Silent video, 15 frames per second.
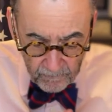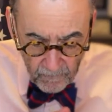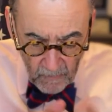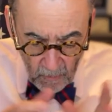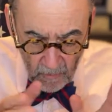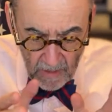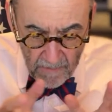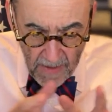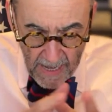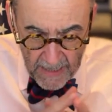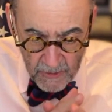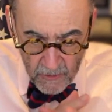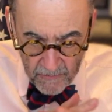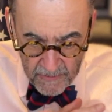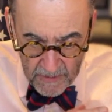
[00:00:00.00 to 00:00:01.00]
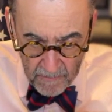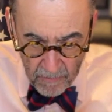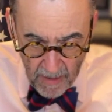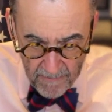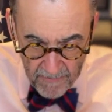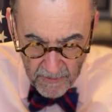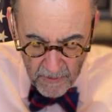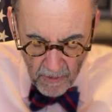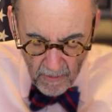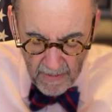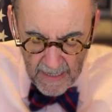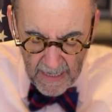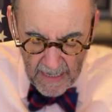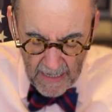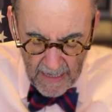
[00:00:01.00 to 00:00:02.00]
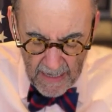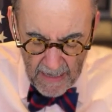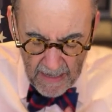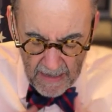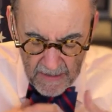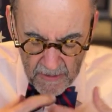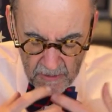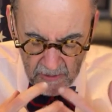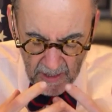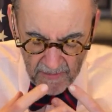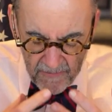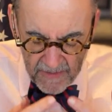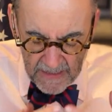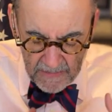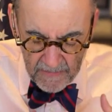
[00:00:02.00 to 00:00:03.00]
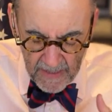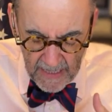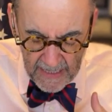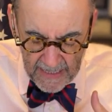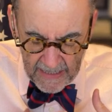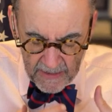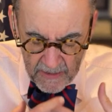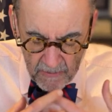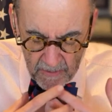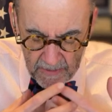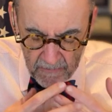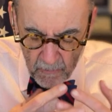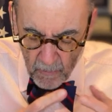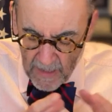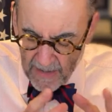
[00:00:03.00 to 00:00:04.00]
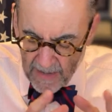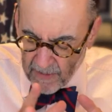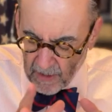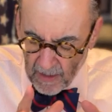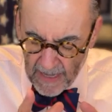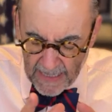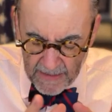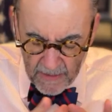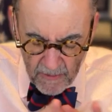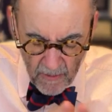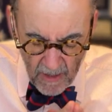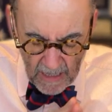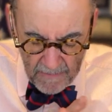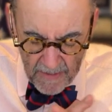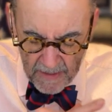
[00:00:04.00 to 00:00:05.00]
remind you of some prefatory stuff as I'm getting into it. We have a lot to talk about,